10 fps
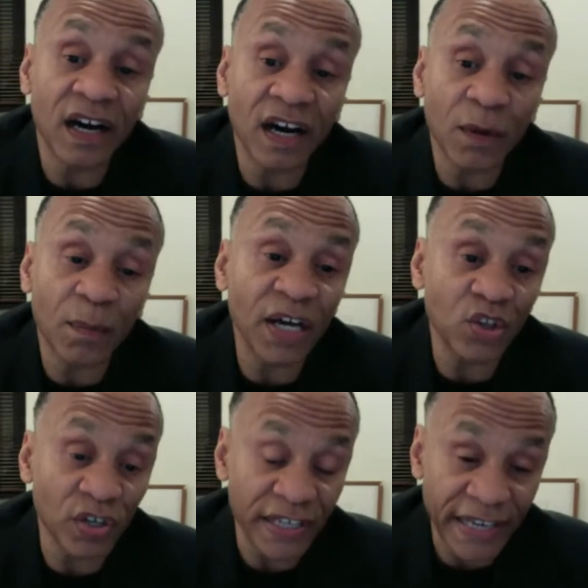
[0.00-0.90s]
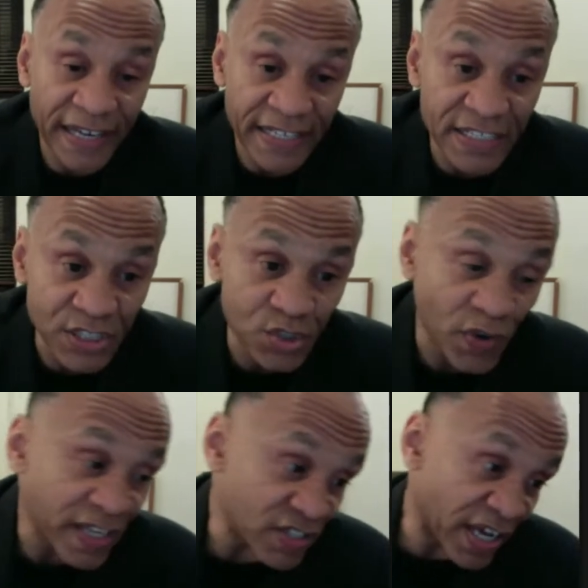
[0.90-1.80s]
by looking at it as a
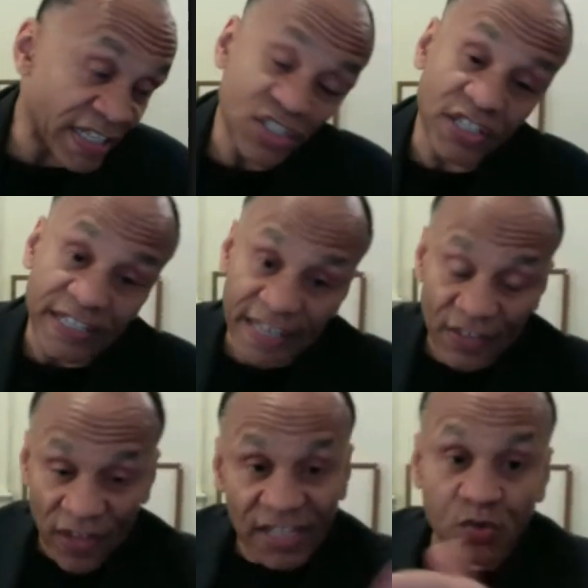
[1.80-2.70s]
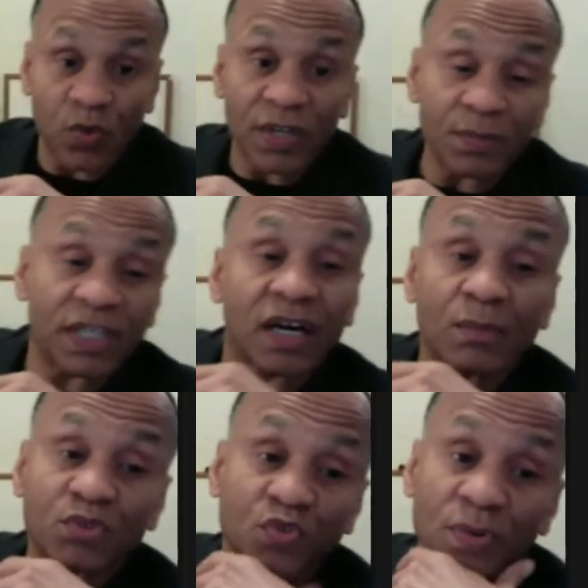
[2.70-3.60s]
transaction. And that's when it
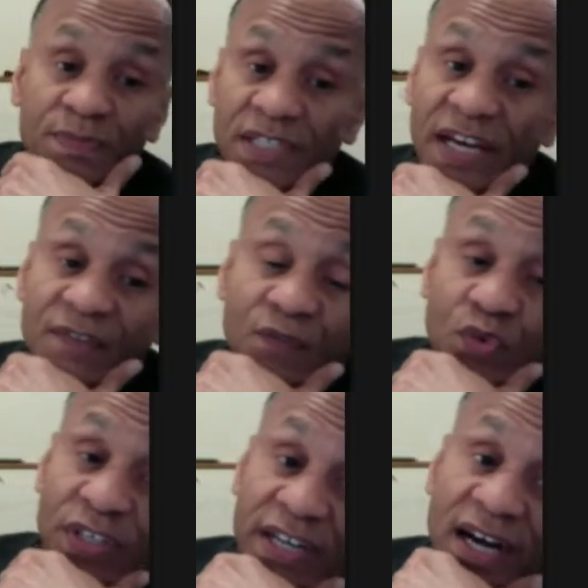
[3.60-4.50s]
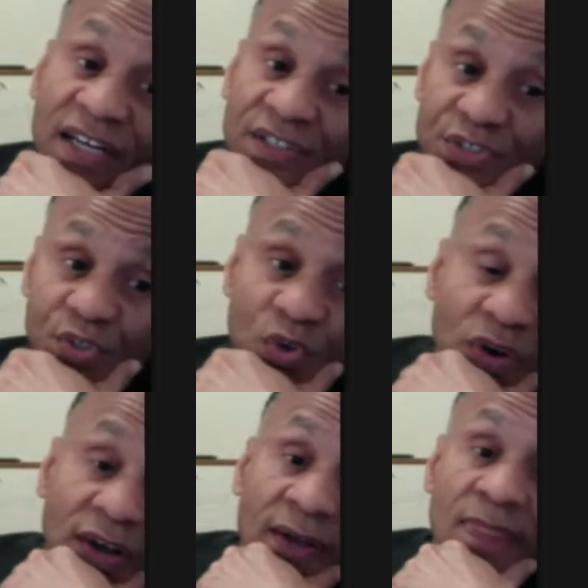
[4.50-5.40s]
becomes kryptonite for a guy.
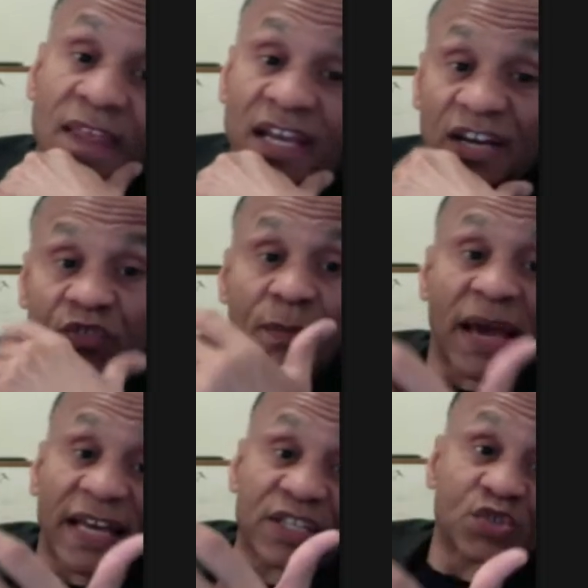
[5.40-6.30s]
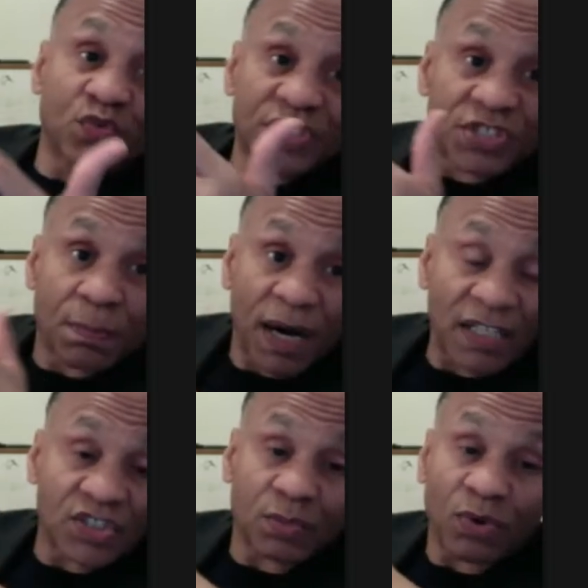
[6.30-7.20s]
So every man is
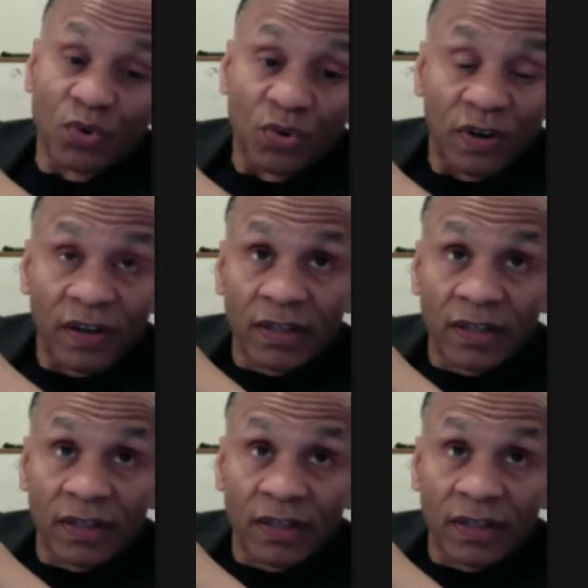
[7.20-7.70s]
responsible